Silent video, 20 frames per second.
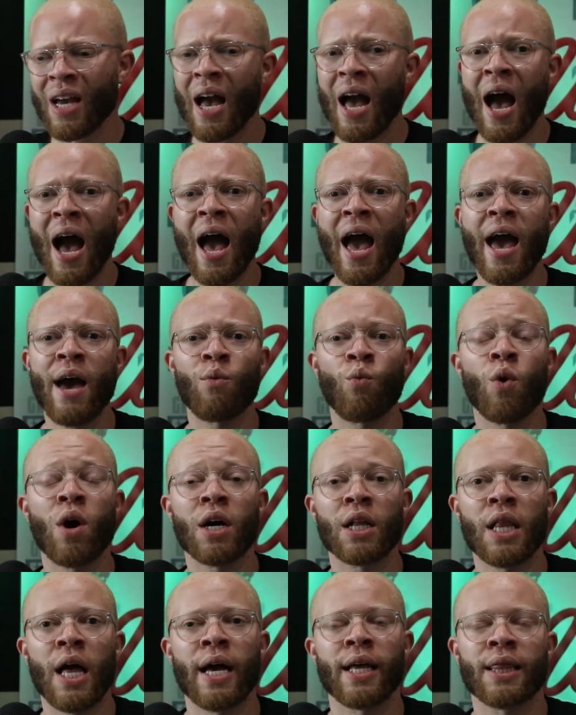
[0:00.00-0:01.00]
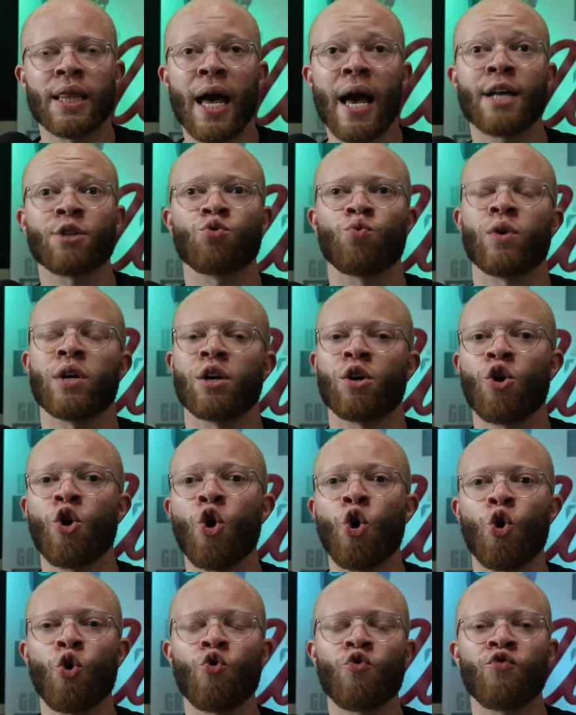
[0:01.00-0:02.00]
I had one client last week
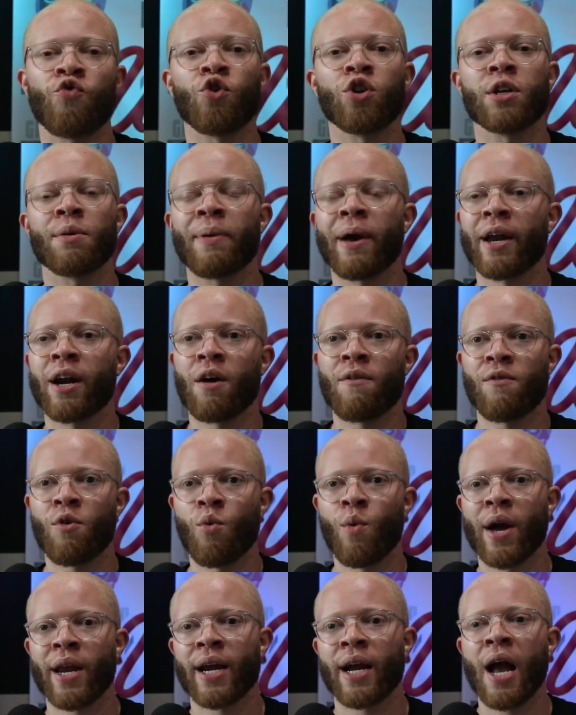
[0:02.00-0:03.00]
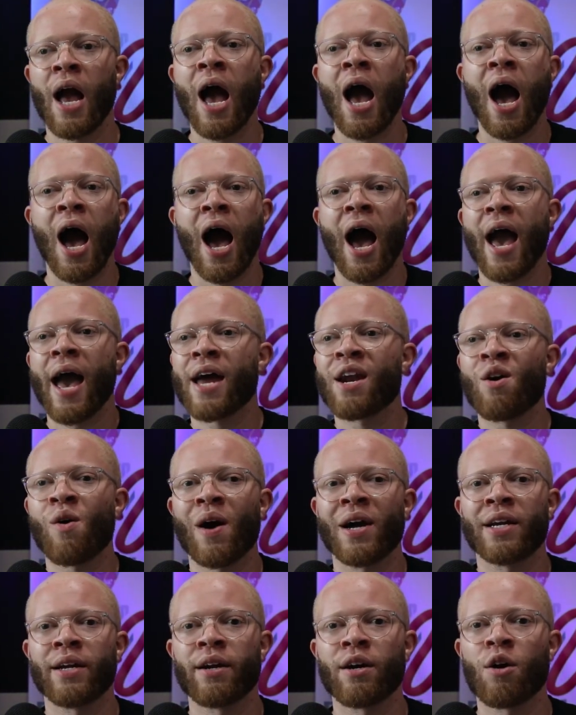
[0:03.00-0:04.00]
who fully paid off her wedding. I had no
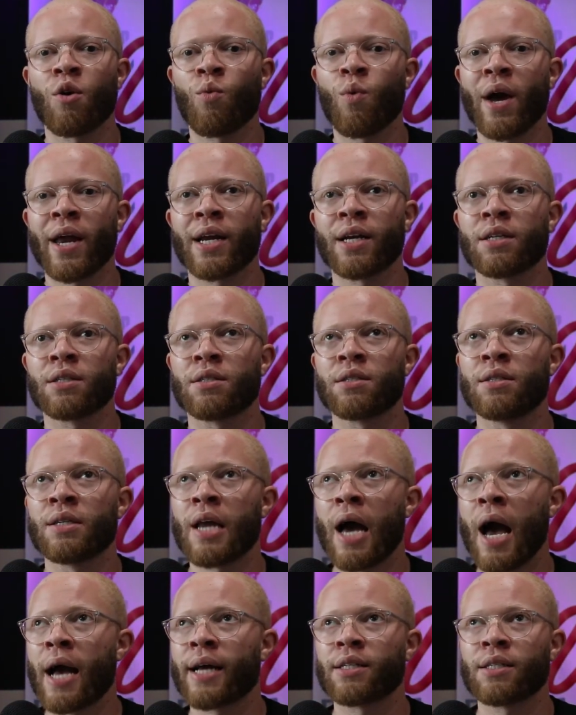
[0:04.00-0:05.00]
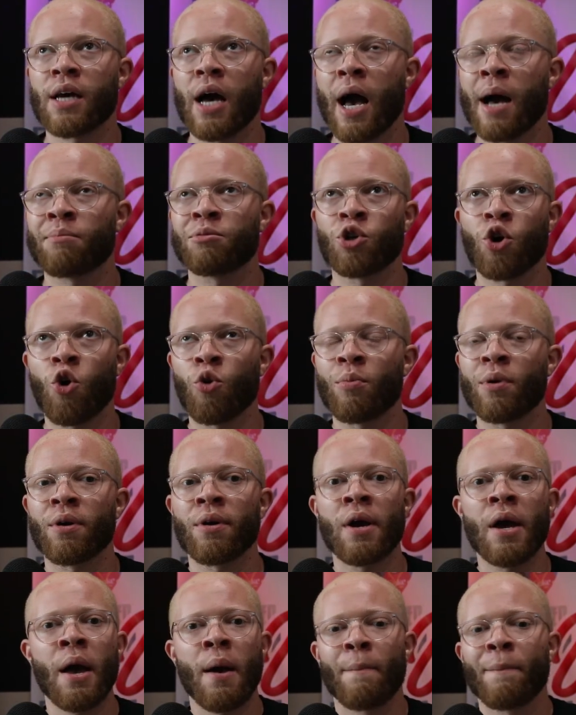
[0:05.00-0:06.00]
idea her wedding is not to October,
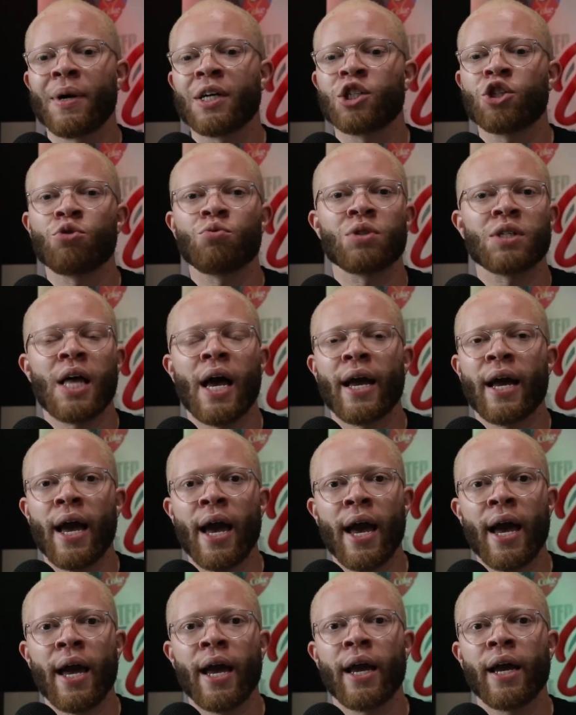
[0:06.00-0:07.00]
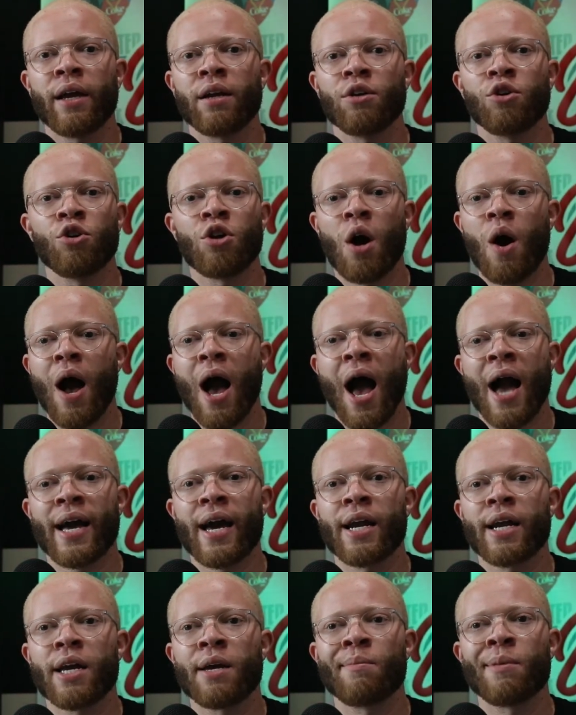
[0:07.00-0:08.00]
but she was like, hey, I got
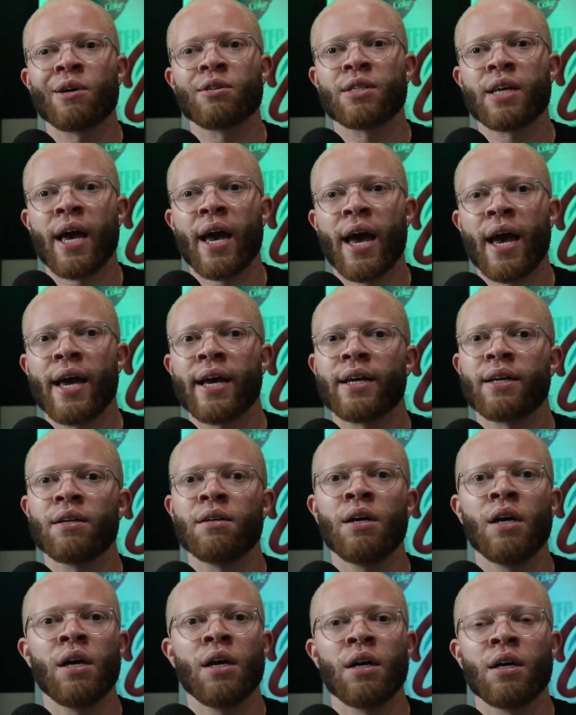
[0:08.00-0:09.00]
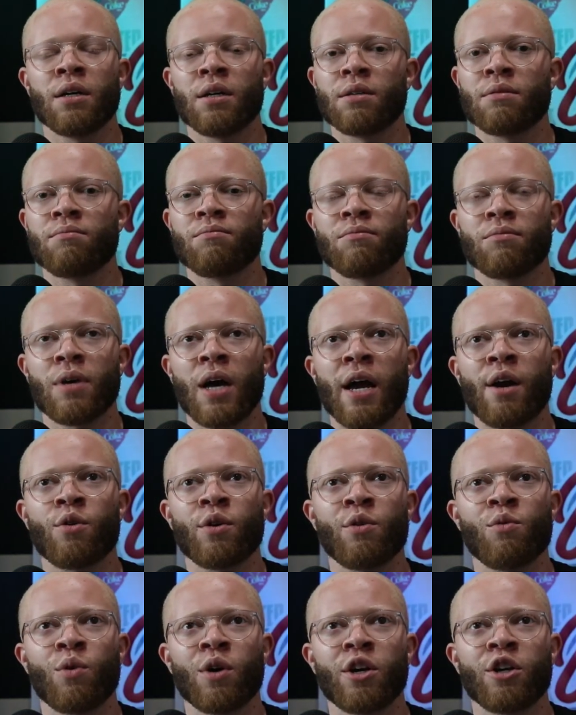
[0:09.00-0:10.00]
an email saying, hey, I don't
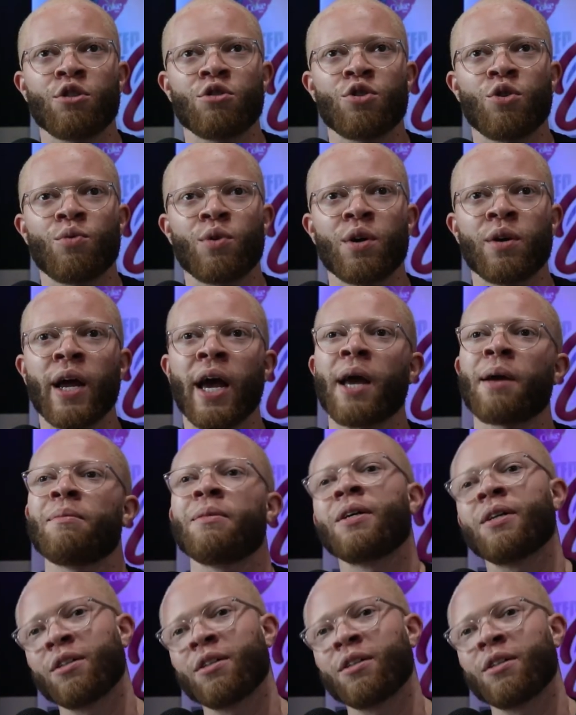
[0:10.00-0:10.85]
even want to use her real name.